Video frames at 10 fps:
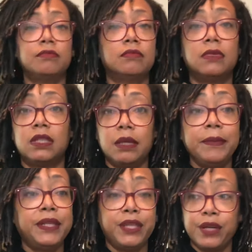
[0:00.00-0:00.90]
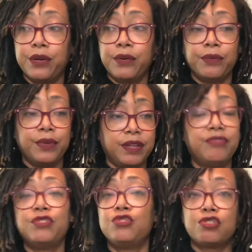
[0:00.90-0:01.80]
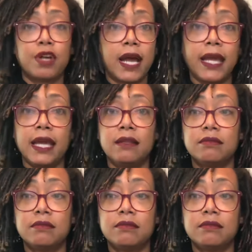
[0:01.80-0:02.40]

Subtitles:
Let me know if you try it.